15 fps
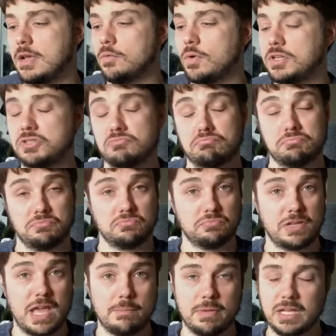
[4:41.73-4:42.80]
which
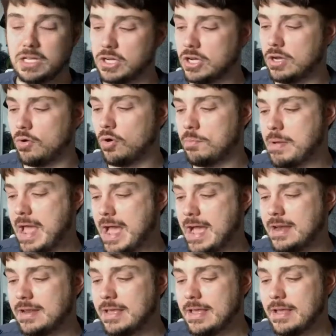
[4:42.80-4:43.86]
can be good or
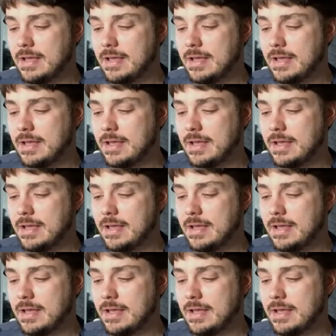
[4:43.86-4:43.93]
bad.